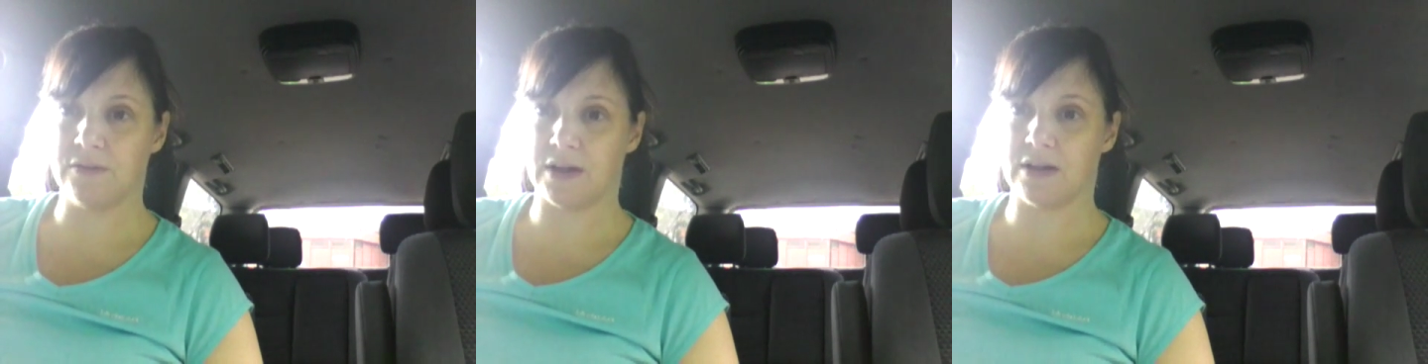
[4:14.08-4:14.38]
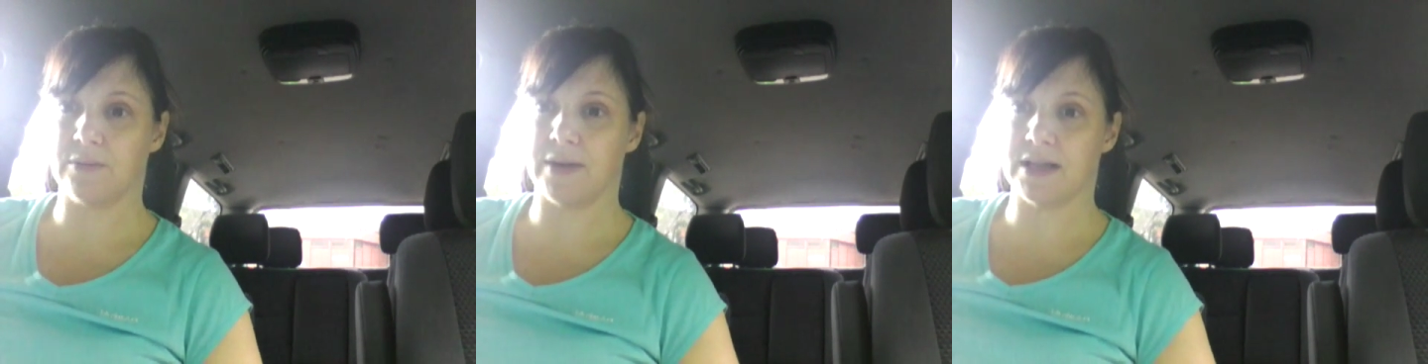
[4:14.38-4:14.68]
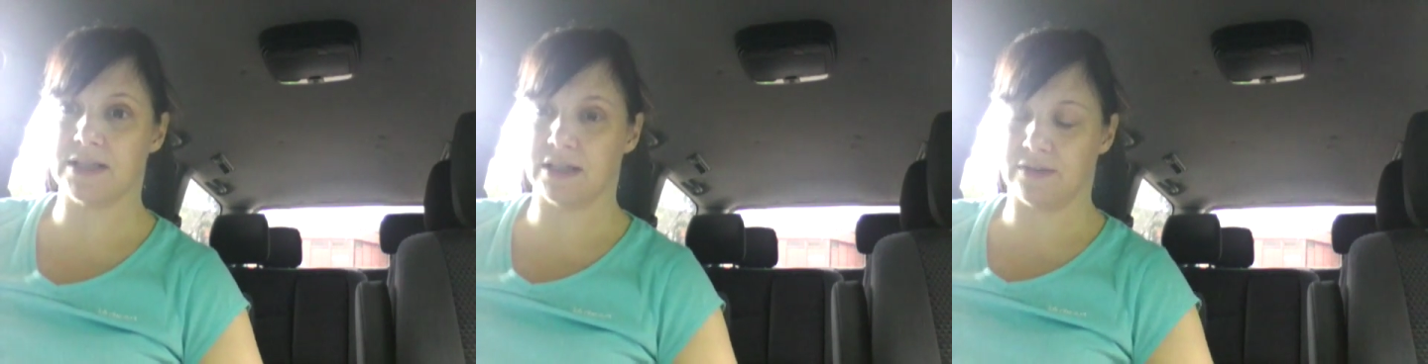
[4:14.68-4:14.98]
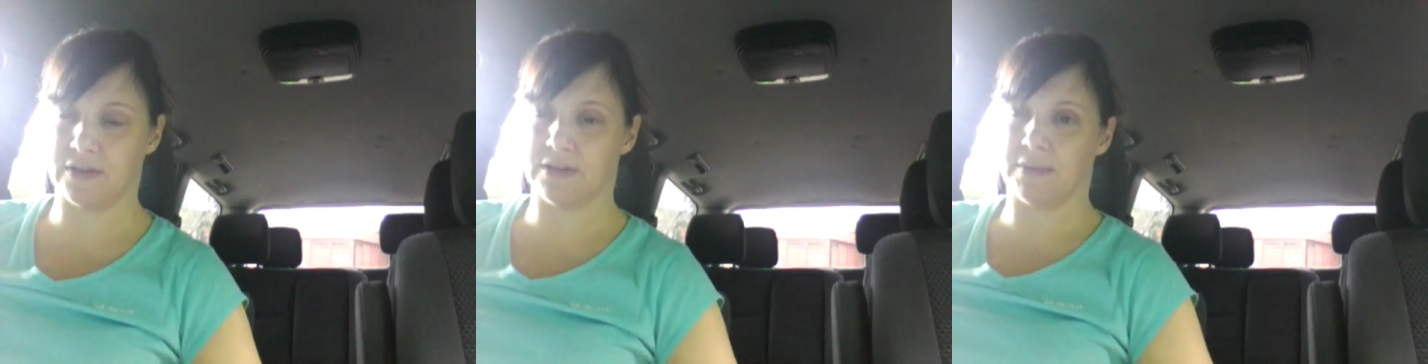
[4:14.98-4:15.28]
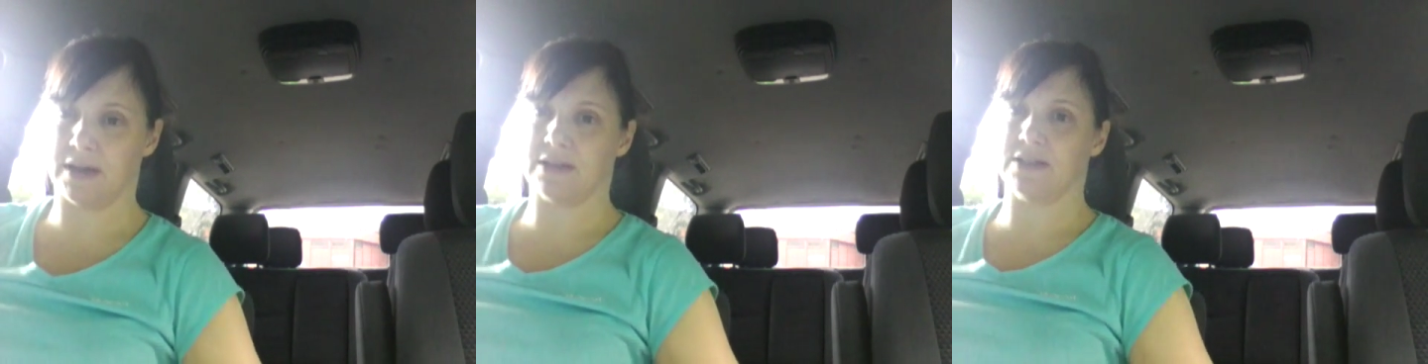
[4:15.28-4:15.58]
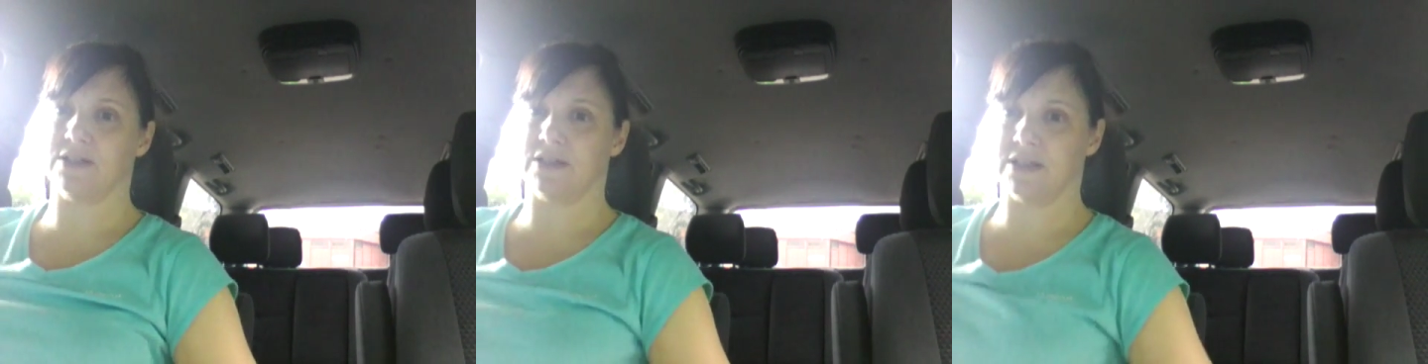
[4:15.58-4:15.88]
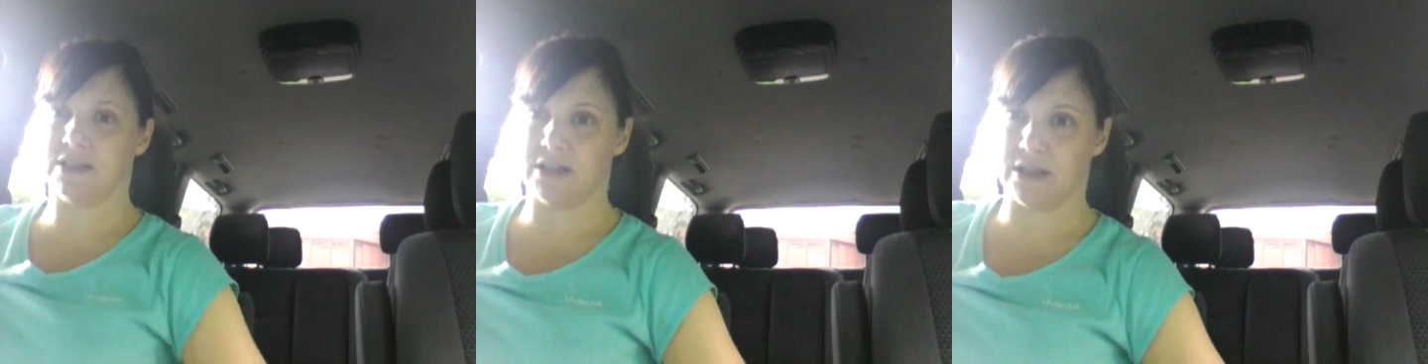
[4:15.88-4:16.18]
Fendar waited for Namathas to
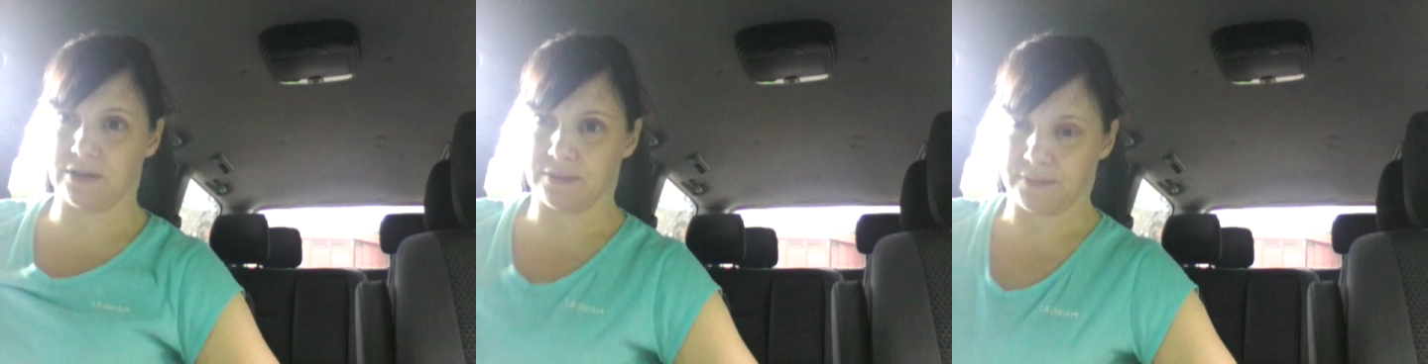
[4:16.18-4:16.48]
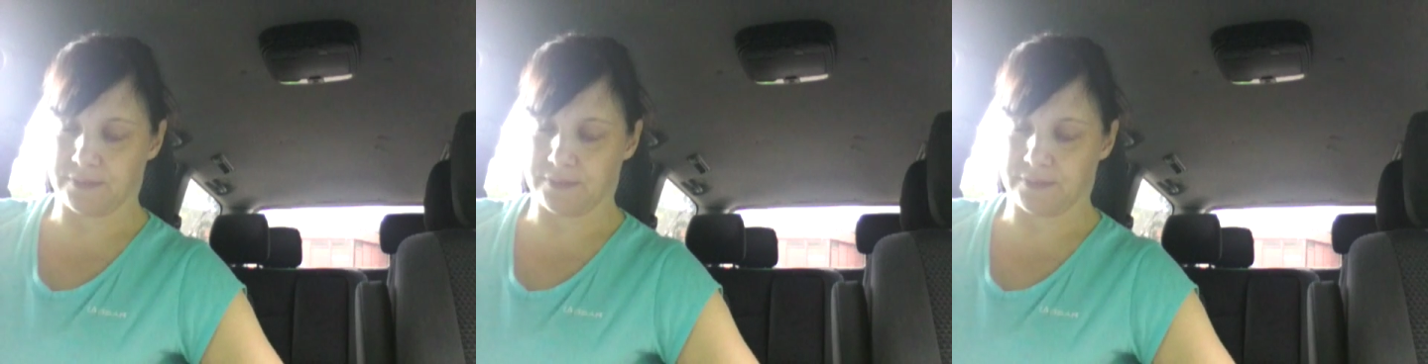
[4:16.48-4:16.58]
continue.